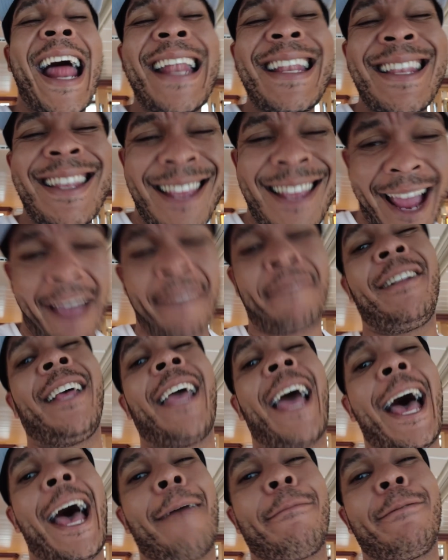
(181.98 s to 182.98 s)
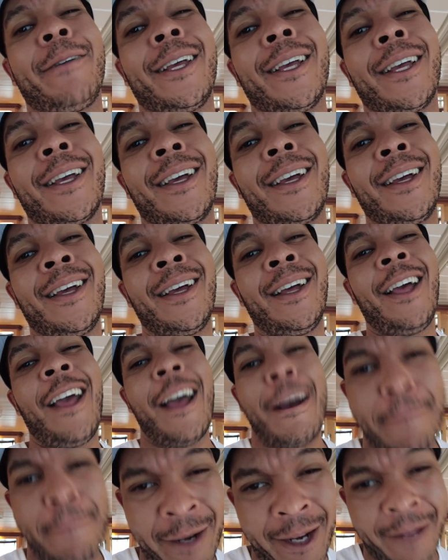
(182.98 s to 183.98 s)
Definitely happy
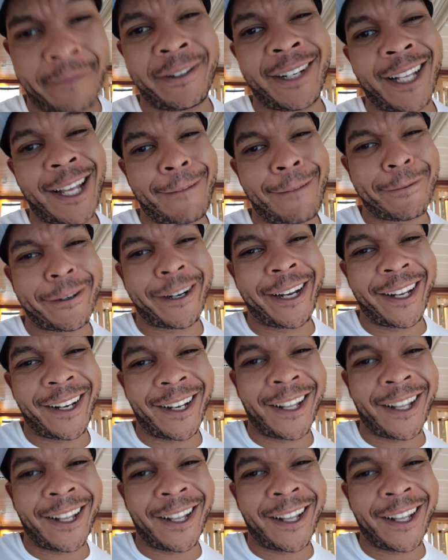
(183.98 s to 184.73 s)
put in for the upgrade.